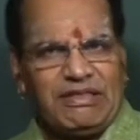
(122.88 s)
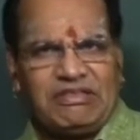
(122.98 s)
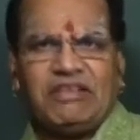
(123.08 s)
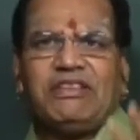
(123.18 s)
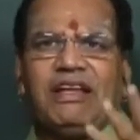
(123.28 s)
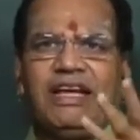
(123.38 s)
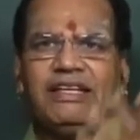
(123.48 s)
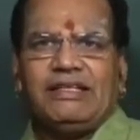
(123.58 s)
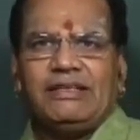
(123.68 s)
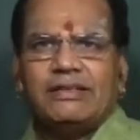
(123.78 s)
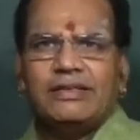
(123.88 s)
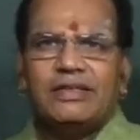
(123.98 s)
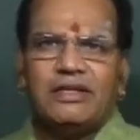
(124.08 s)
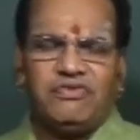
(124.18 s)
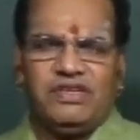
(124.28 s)
Pattu talai.
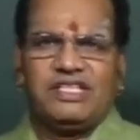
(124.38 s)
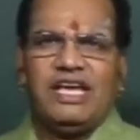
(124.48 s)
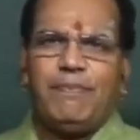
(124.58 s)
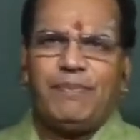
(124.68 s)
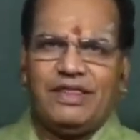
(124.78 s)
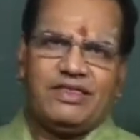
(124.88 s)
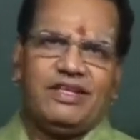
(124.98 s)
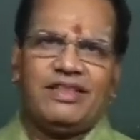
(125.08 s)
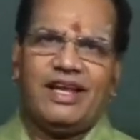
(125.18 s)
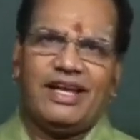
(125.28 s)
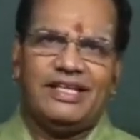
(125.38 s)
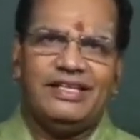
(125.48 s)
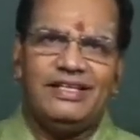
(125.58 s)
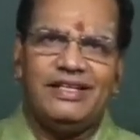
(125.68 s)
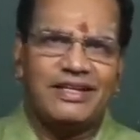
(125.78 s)
If we say Pattu
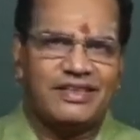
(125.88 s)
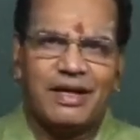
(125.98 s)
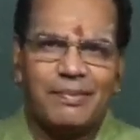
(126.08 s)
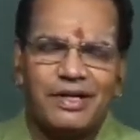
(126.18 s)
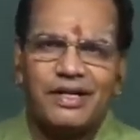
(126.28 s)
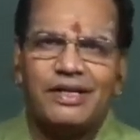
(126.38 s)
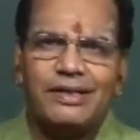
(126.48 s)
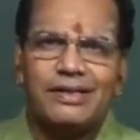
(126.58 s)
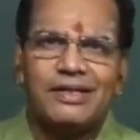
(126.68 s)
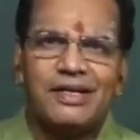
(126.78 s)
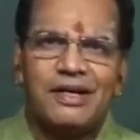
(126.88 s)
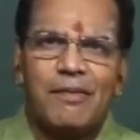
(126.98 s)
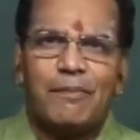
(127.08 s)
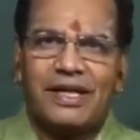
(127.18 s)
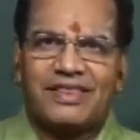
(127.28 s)
talai in Tamil,
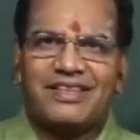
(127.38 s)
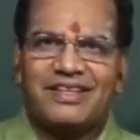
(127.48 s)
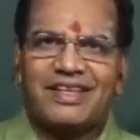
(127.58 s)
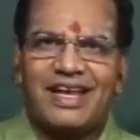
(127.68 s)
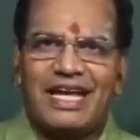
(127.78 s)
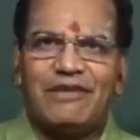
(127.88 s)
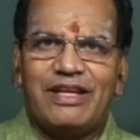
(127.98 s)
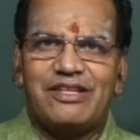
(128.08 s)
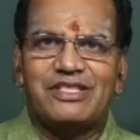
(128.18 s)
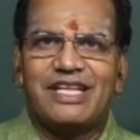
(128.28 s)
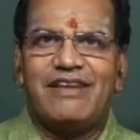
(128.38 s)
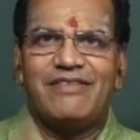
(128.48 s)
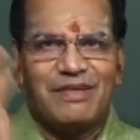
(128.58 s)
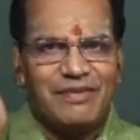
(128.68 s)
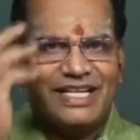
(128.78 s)
Pattu talai, when you
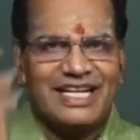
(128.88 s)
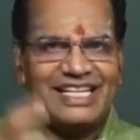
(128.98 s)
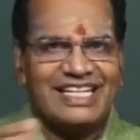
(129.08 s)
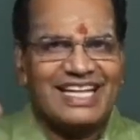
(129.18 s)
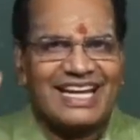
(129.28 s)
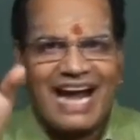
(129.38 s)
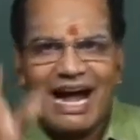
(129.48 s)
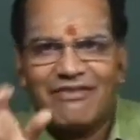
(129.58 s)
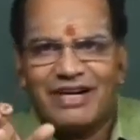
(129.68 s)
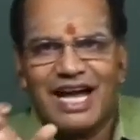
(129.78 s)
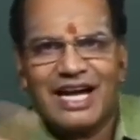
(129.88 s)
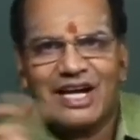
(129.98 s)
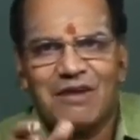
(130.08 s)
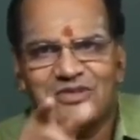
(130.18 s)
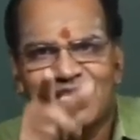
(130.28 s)
say, immediately the Ravana
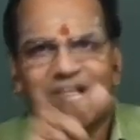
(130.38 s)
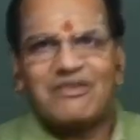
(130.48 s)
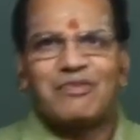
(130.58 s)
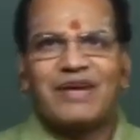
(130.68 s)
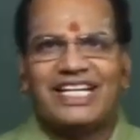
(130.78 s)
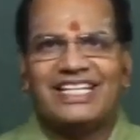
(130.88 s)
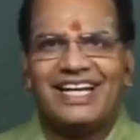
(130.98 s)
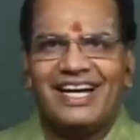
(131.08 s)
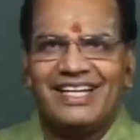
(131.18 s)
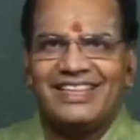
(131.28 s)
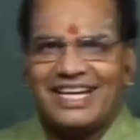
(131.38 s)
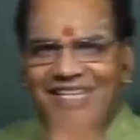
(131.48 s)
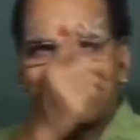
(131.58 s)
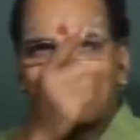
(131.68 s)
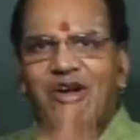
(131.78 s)
comes in our mind. That
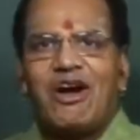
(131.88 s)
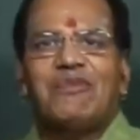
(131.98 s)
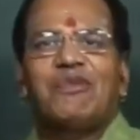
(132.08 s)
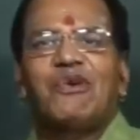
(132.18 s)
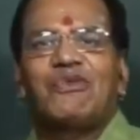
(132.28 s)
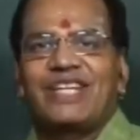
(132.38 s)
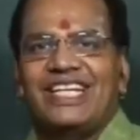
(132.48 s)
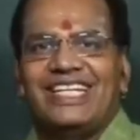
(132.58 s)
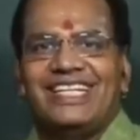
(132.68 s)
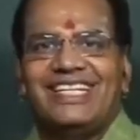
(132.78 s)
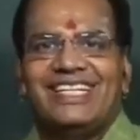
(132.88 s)
is called Bahuvreehi.